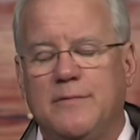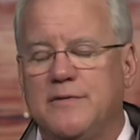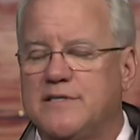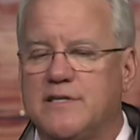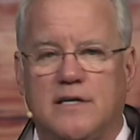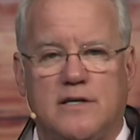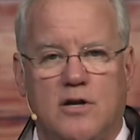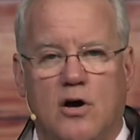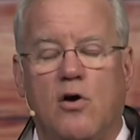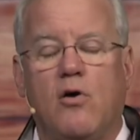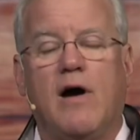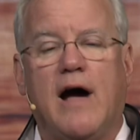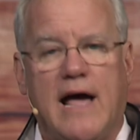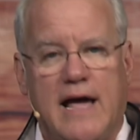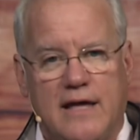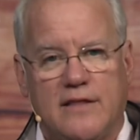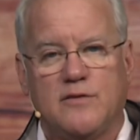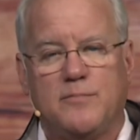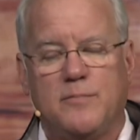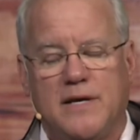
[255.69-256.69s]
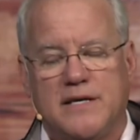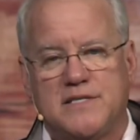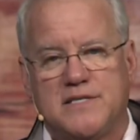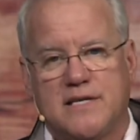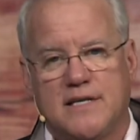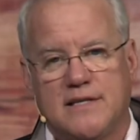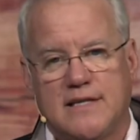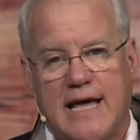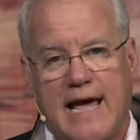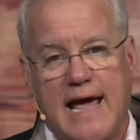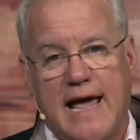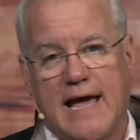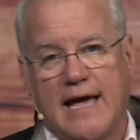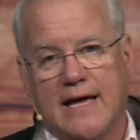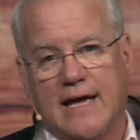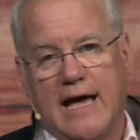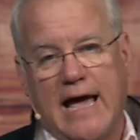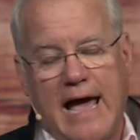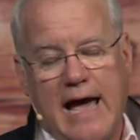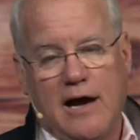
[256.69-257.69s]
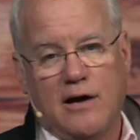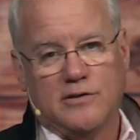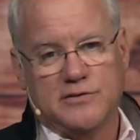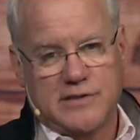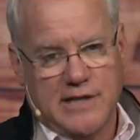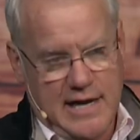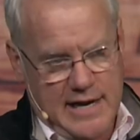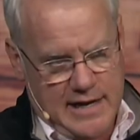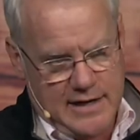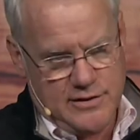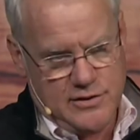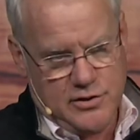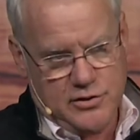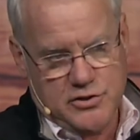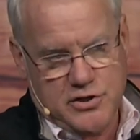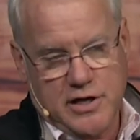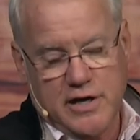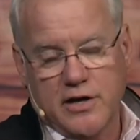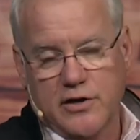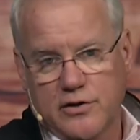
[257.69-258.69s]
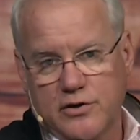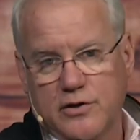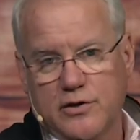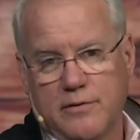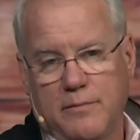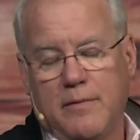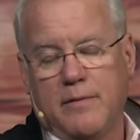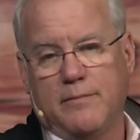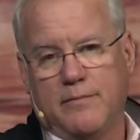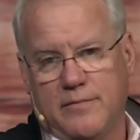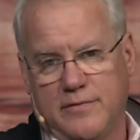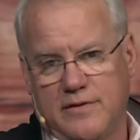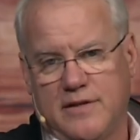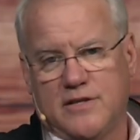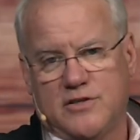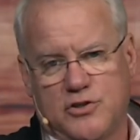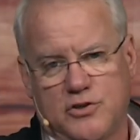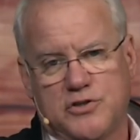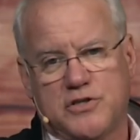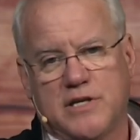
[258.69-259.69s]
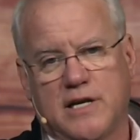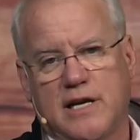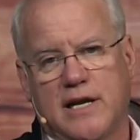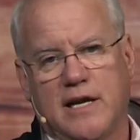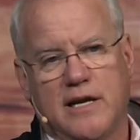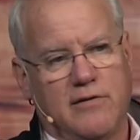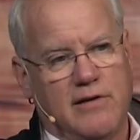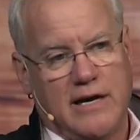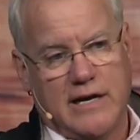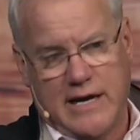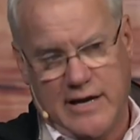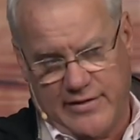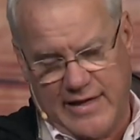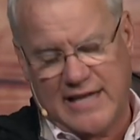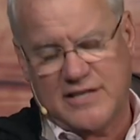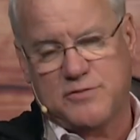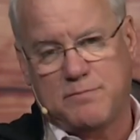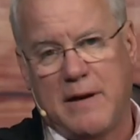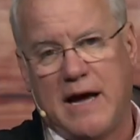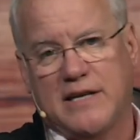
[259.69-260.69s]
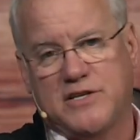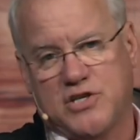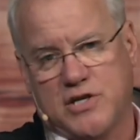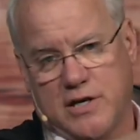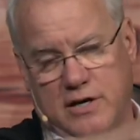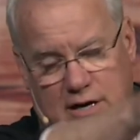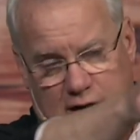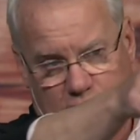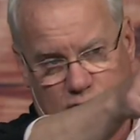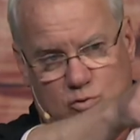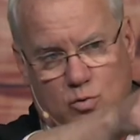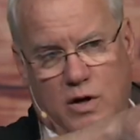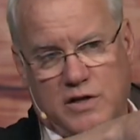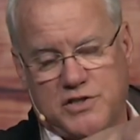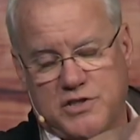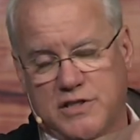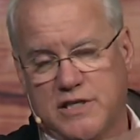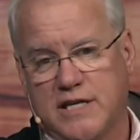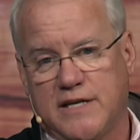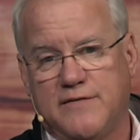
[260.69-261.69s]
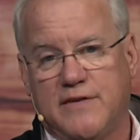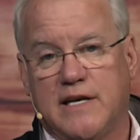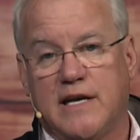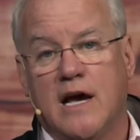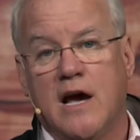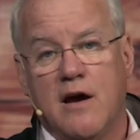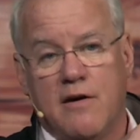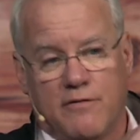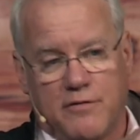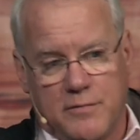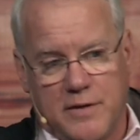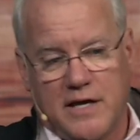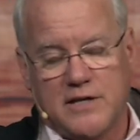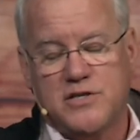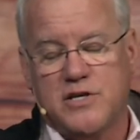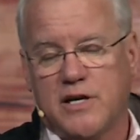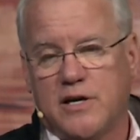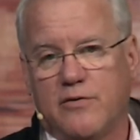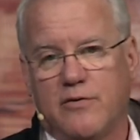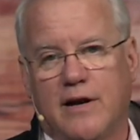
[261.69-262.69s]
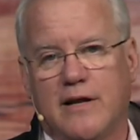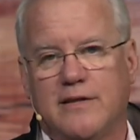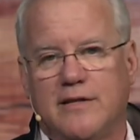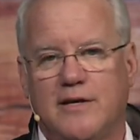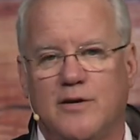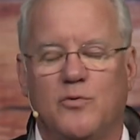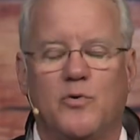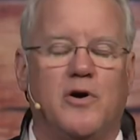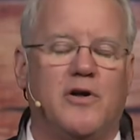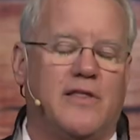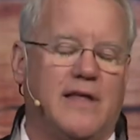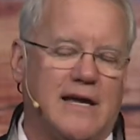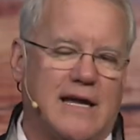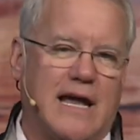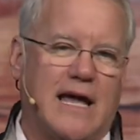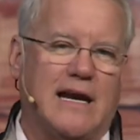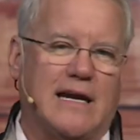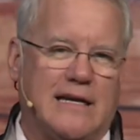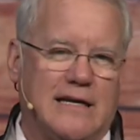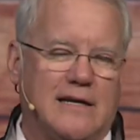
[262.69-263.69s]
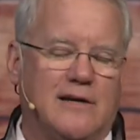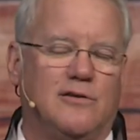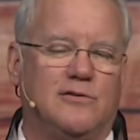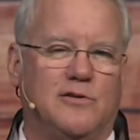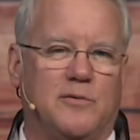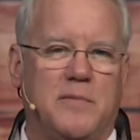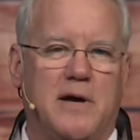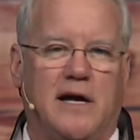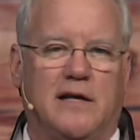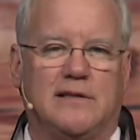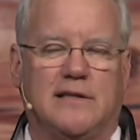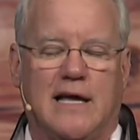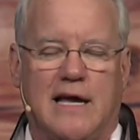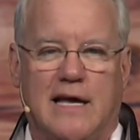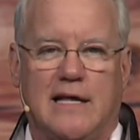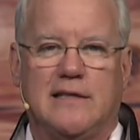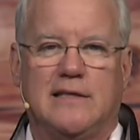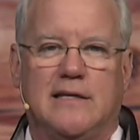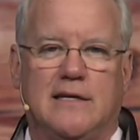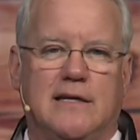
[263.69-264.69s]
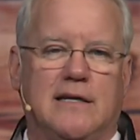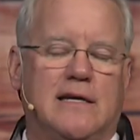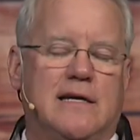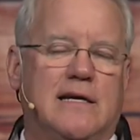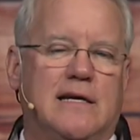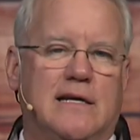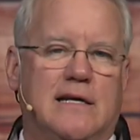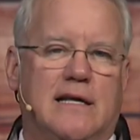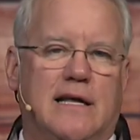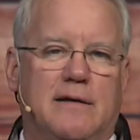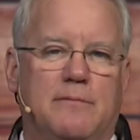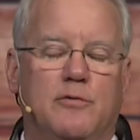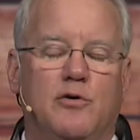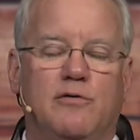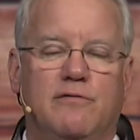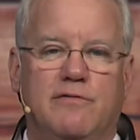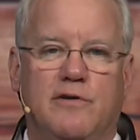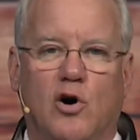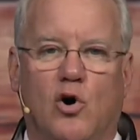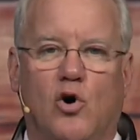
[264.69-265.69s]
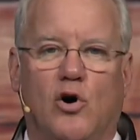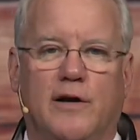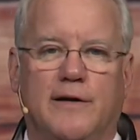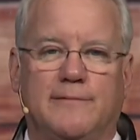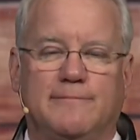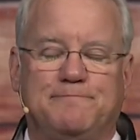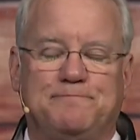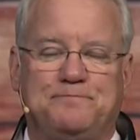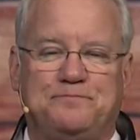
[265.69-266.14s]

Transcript: He said, No, I had the best seat in the ha house. I had your chair that you're sitting in right now. That's my chair. I was watching TV from that chair right there. Well, they kind of giggled about that and then they moved on.